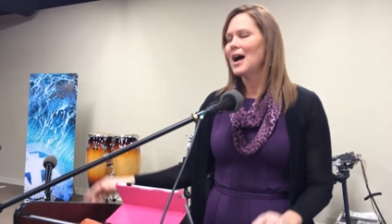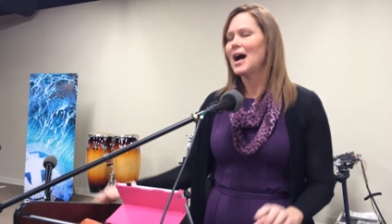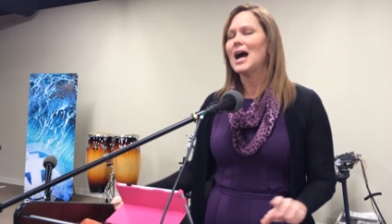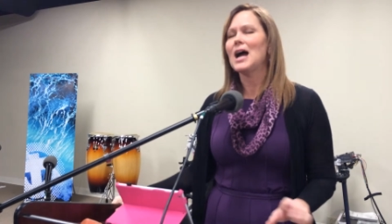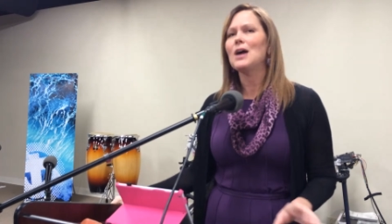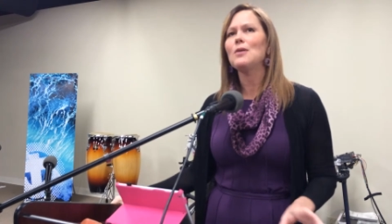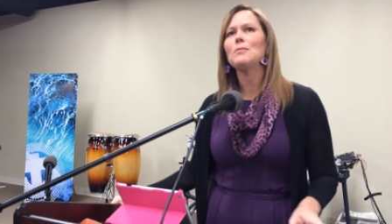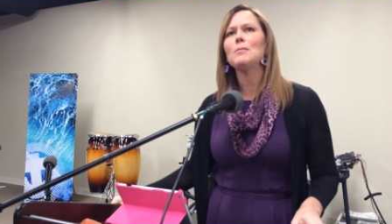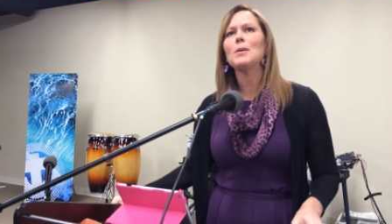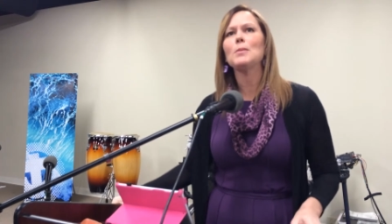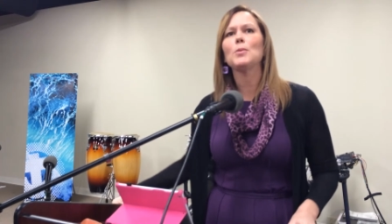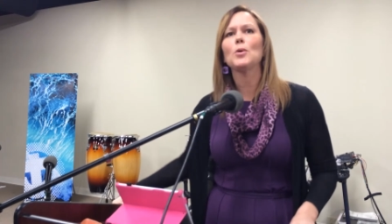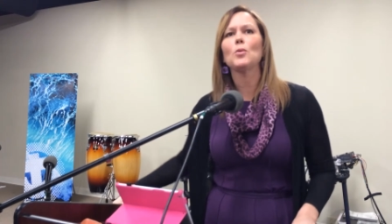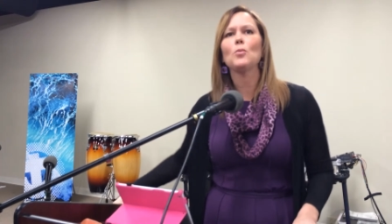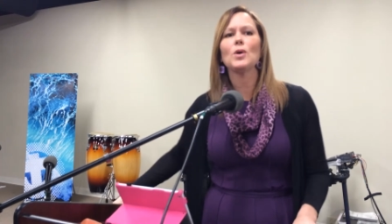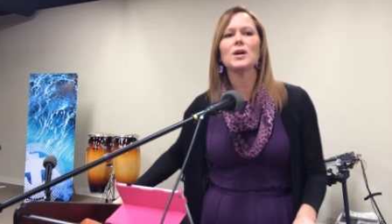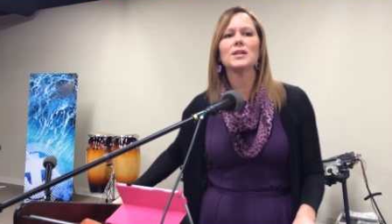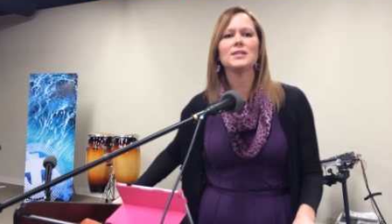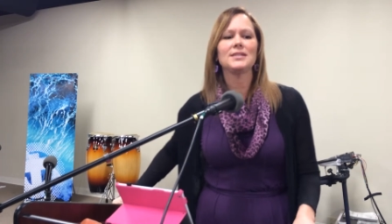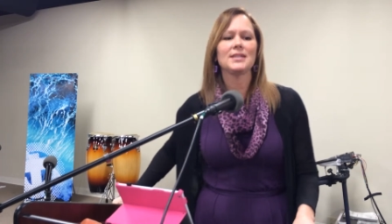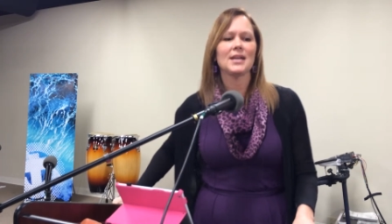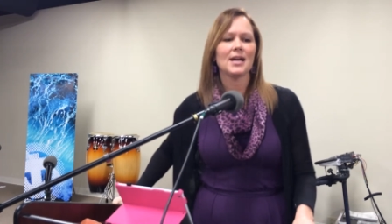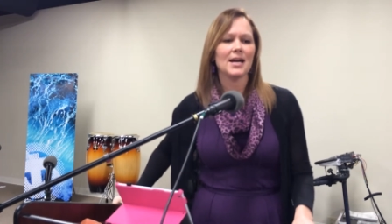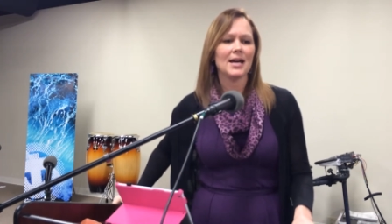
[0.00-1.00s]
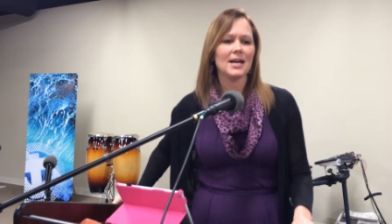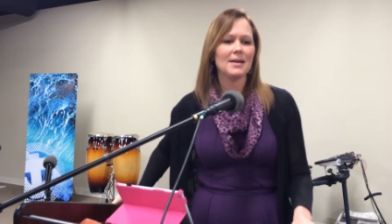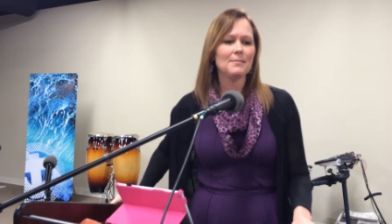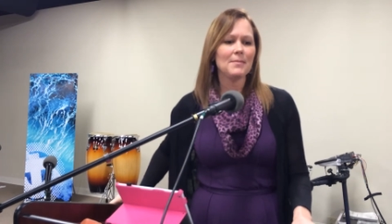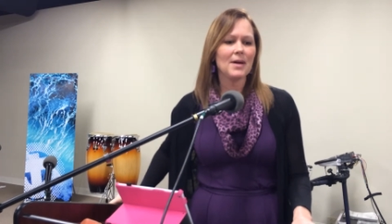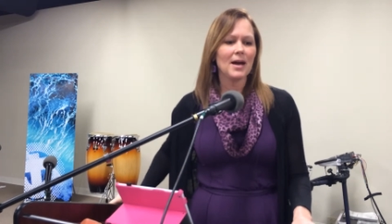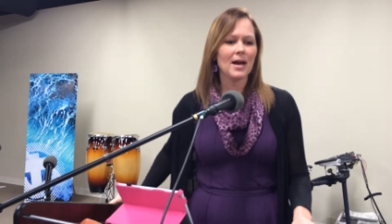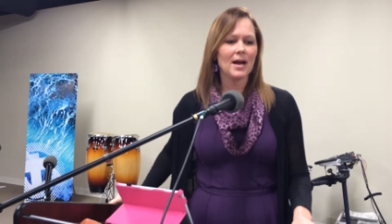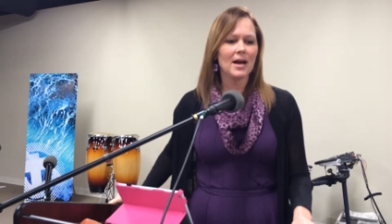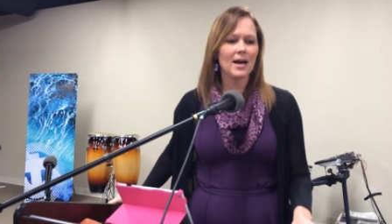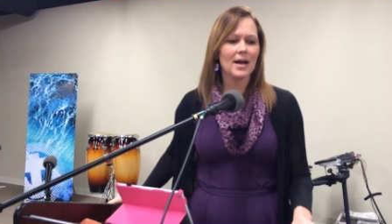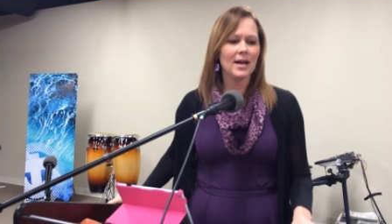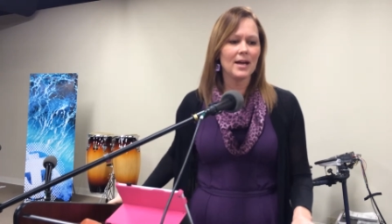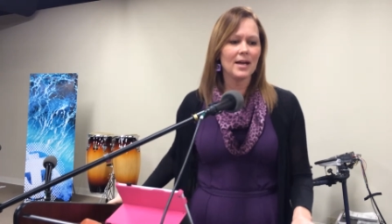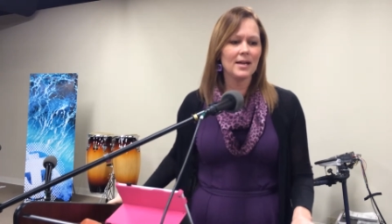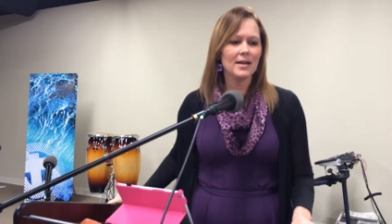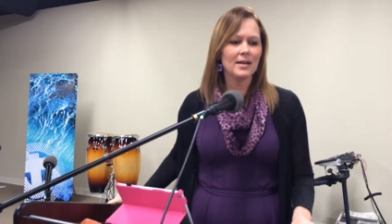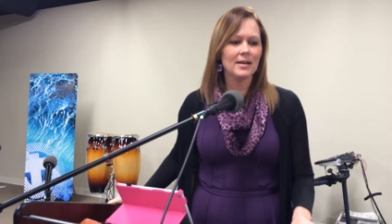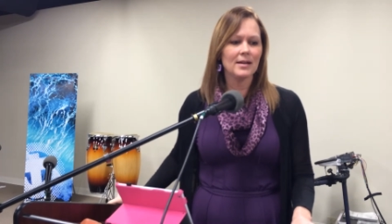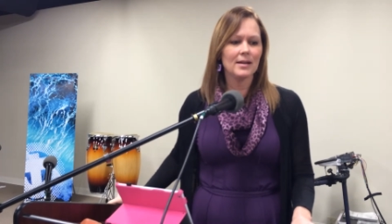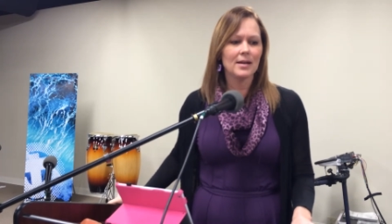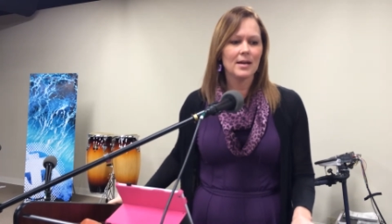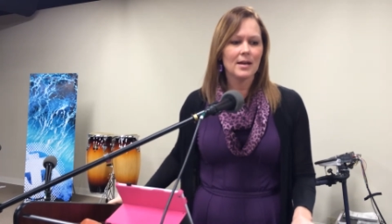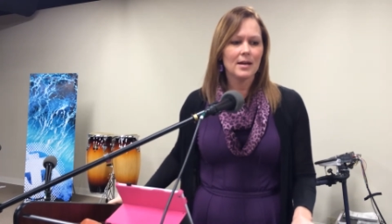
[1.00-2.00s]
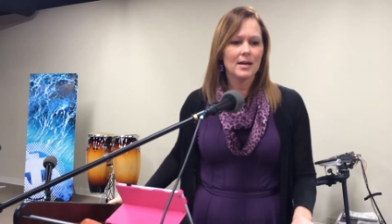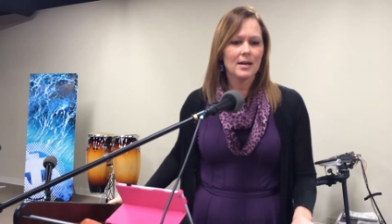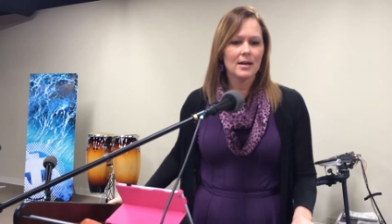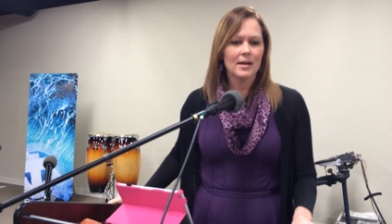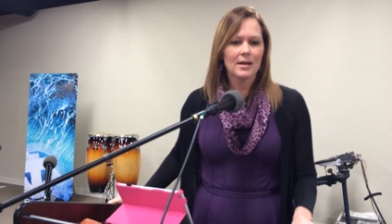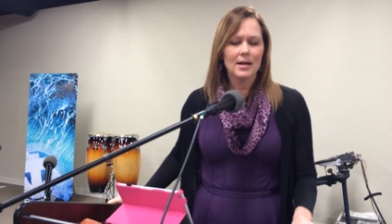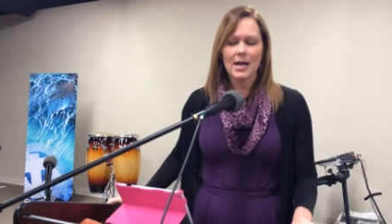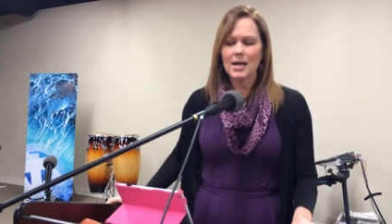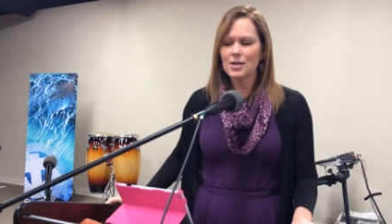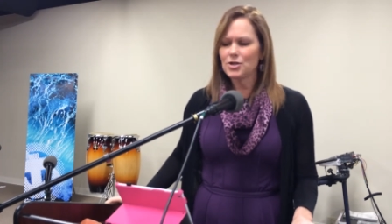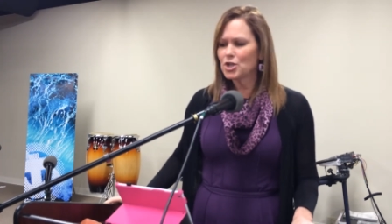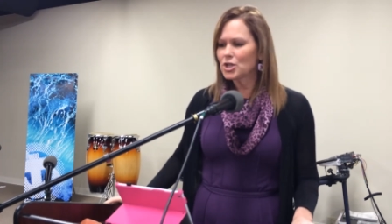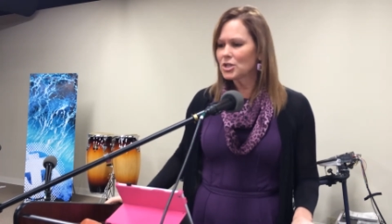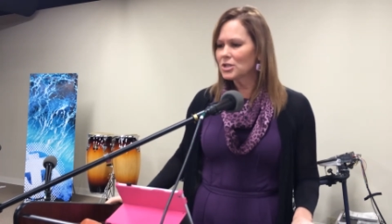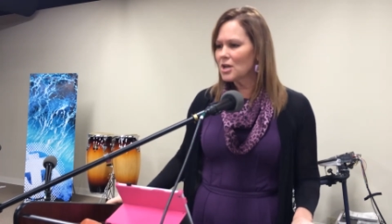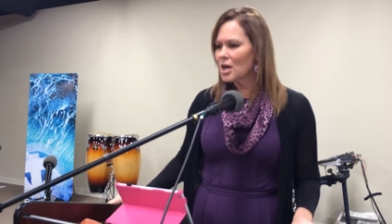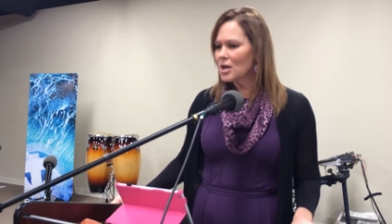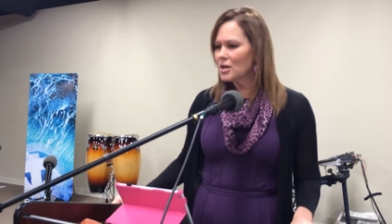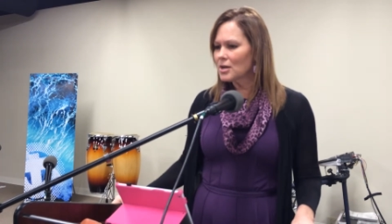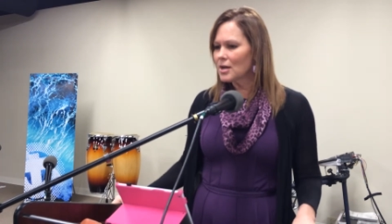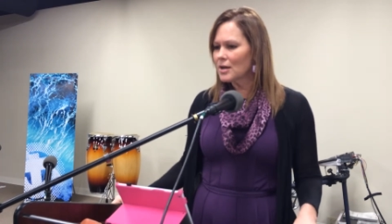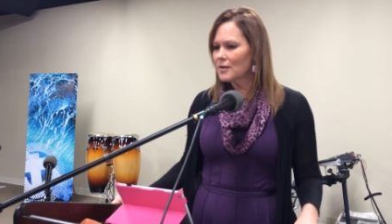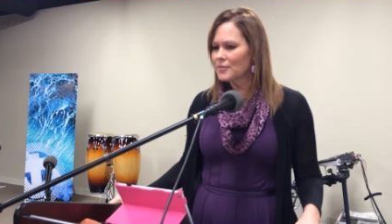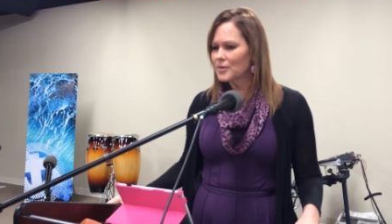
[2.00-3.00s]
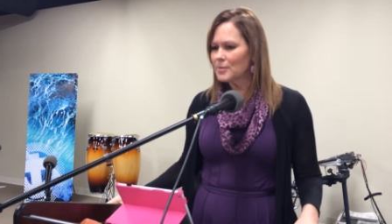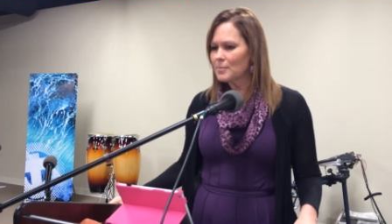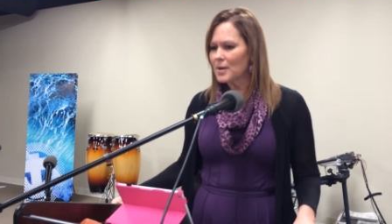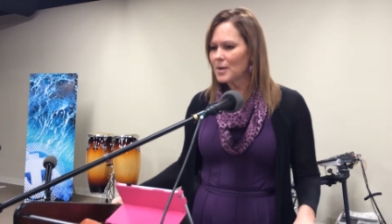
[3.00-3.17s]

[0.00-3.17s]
I remember one time I had just gotten off the,